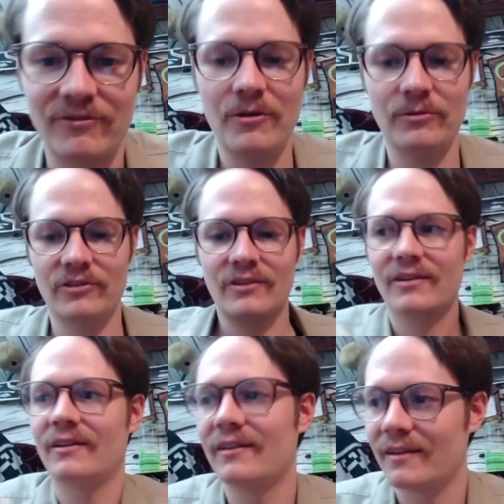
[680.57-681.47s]
folks.
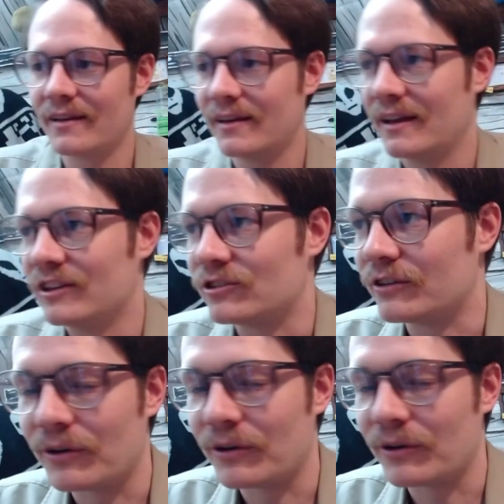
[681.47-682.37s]
So
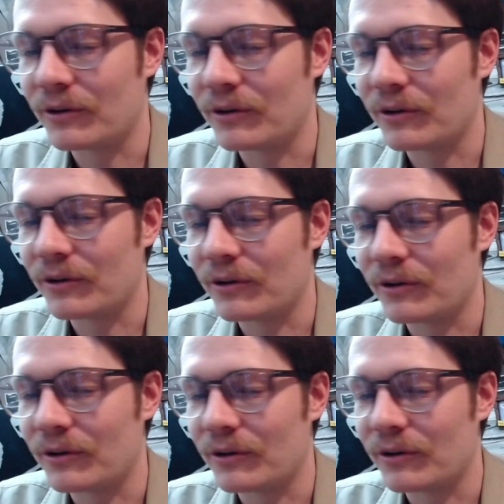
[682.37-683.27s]
if you want to call in, if you've